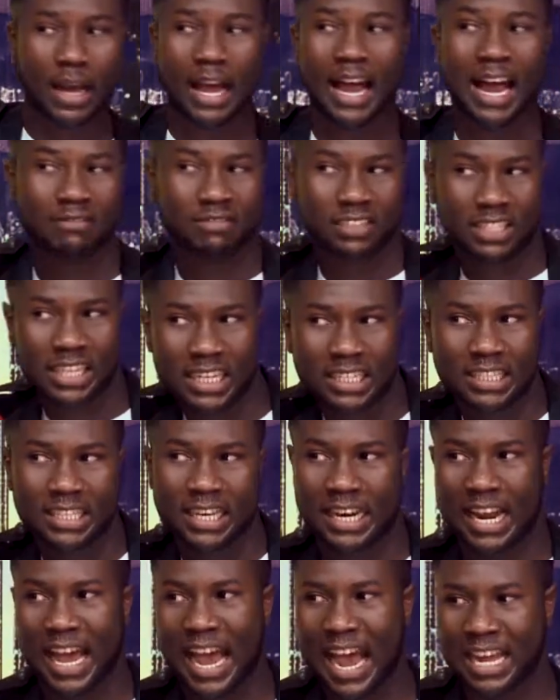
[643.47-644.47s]
have
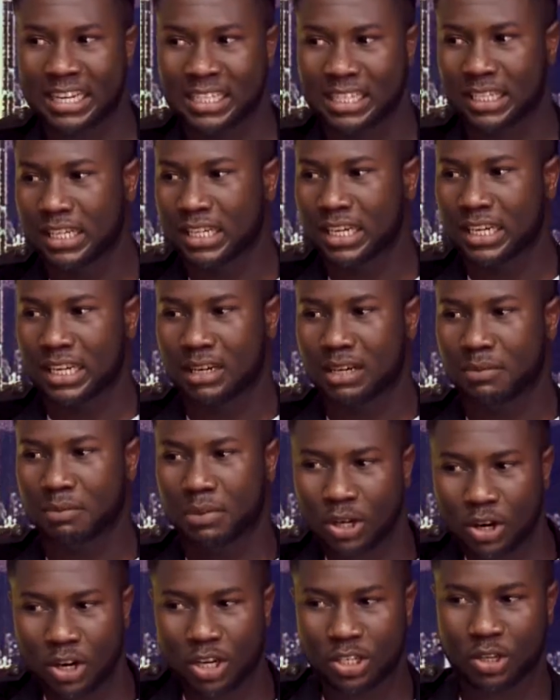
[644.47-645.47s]
dated, and
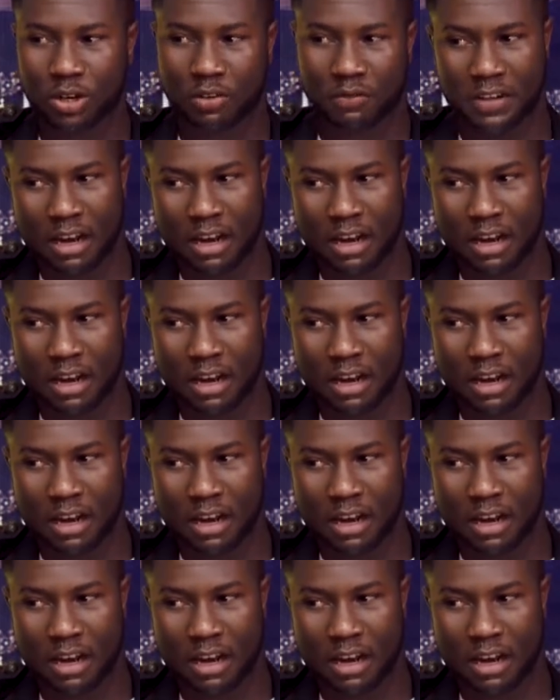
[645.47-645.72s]
because of